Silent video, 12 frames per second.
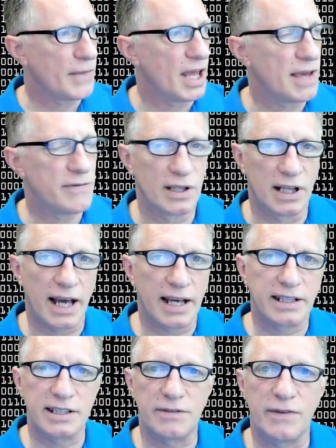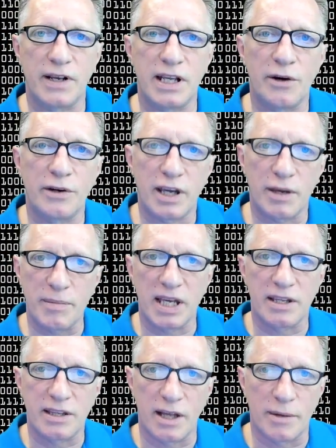If you like this video, give me a
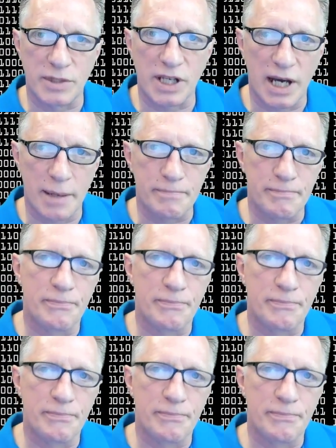thumbs up.